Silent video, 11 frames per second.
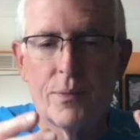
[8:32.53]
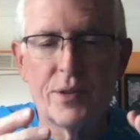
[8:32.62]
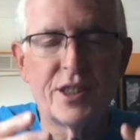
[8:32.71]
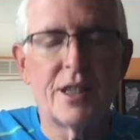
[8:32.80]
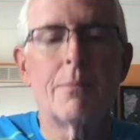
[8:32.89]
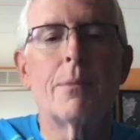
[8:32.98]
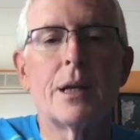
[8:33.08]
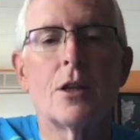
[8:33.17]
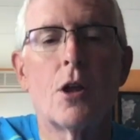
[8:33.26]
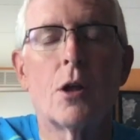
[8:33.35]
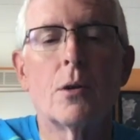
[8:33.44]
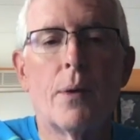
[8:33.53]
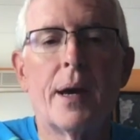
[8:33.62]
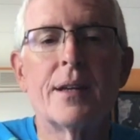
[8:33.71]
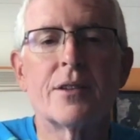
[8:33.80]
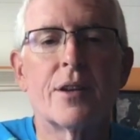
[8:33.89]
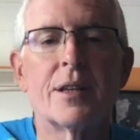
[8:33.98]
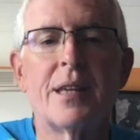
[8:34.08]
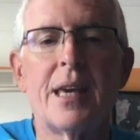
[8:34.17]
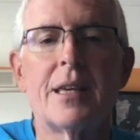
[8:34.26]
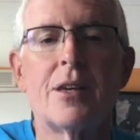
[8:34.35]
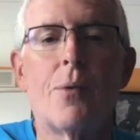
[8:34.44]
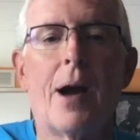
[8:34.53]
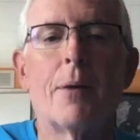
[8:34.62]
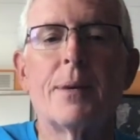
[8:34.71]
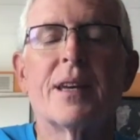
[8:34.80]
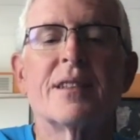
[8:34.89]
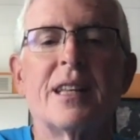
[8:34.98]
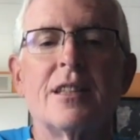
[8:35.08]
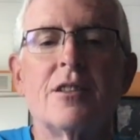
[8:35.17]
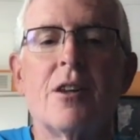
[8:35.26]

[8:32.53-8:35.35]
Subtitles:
Somebody along the way is going to take you out because they